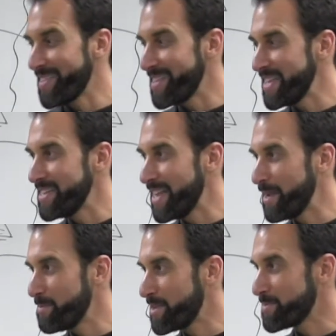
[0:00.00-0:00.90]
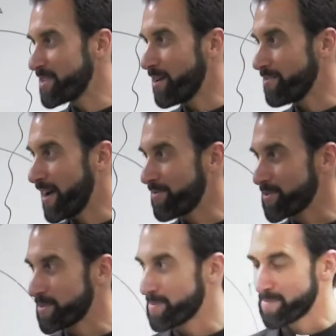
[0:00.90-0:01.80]
that he named himself
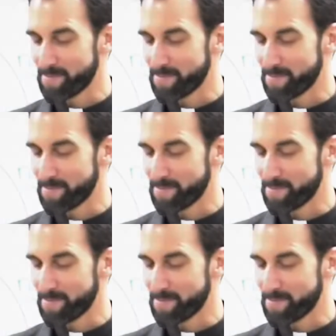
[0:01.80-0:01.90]
after?